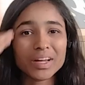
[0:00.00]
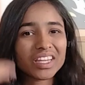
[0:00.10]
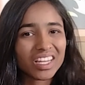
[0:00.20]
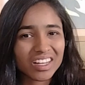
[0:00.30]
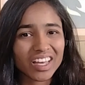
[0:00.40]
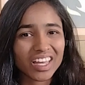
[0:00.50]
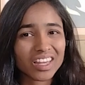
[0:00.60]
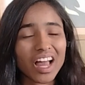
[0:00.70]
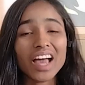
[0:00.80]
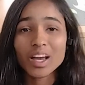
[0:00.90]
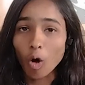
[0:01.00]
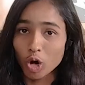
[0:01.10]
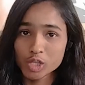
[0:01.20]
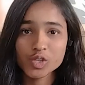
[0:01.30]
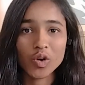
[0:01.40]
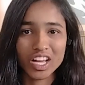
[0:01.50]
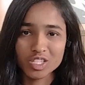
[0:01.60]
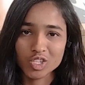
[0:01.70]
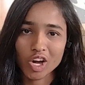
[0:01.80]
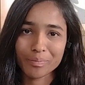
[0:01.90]
But then again, I also
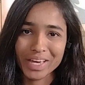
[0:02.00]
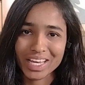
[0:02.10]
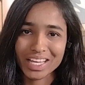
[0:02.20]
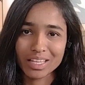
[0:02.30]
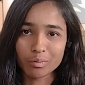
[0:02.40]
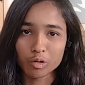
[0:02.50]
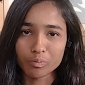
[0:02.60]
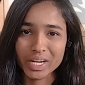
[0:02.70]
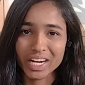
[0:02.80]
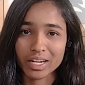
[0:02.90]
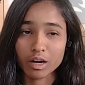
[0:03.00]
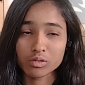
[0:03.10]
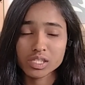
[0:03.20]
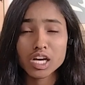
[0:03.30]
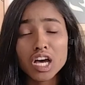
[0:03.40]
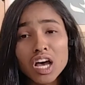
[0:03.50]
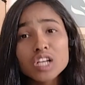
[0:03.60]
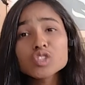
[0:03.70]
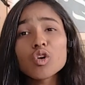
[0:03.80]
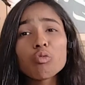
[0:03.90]
enjoy making the move breakdowns.
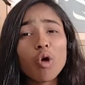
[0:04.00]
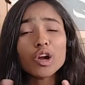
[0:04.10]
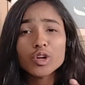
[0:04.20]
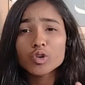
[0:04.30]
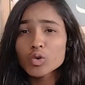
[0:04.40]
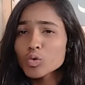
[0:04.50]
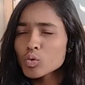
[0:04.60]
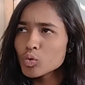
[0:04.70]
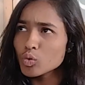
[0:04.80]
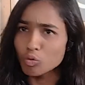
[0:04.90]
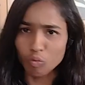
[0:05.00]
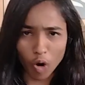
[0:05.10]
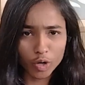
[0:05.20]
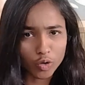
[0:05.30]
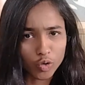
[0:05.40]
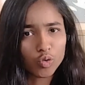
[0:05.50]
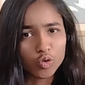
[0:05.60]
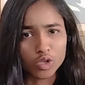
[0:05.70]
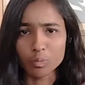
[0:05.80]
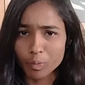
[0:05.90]
So, what to do? What to
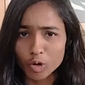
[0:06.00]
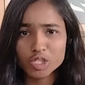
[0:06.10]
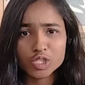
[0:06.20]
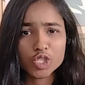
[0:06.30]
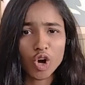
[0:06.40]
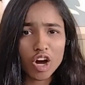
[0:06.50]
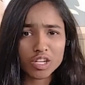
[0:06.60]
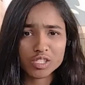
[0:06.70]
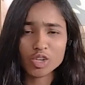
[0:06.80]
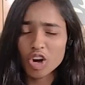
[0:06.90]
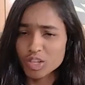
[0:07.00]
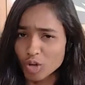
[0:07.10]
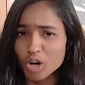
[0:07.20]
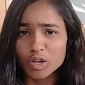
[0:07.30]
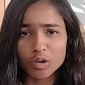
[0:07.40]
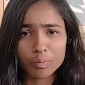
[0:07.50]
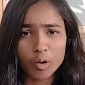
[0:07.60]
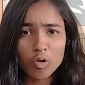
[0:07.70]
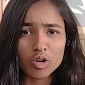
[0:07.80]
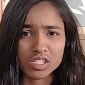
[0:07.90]
do? To post shorts or not to
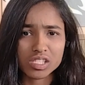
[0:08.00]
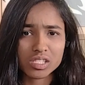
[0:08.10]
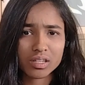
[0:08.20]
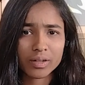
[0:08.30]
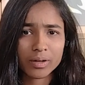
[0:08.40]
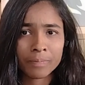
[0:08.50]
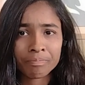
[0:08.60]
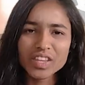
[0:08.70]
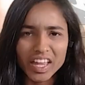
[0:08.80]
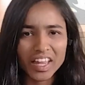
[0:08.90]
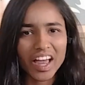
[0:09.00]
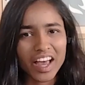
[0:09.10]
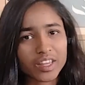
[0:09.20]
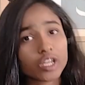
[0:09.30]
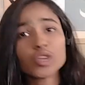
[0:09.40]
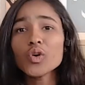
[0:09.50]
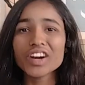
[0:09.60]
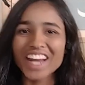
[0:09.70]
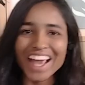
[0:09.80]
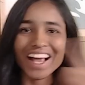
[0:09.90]
post? Then I had the
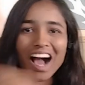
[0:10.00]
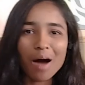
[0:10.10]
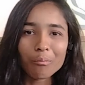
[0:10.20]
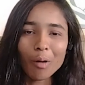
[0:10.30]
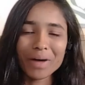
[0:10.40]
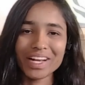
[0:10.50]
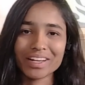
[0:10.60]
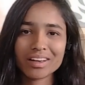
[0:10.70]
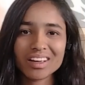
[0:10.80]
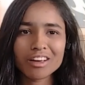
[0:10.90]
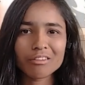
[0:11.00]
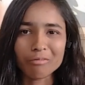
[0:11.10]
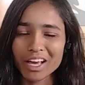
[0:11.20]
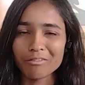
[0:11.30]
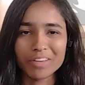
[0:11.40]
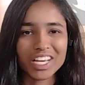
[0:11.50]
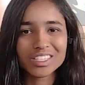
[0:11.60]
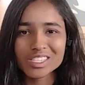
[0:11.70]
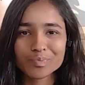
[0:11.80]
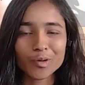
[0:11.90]
eureka moment we
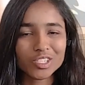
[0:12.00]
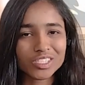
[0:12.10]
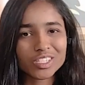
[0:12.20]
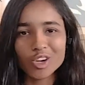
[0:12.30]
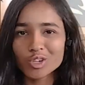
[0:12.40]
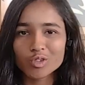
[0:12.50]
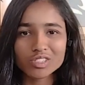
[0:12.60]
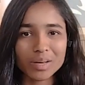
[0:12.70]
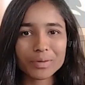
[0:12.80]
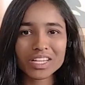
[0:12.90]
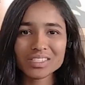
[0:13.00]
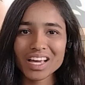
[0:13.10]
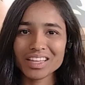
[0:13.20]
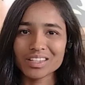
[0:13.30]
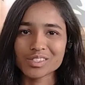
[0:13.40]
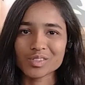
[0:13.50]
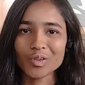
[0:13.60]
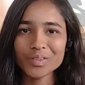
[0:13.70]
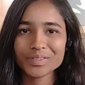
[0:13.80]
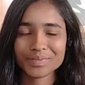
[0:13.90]
can just post it on two separate channels
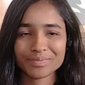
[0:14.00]
no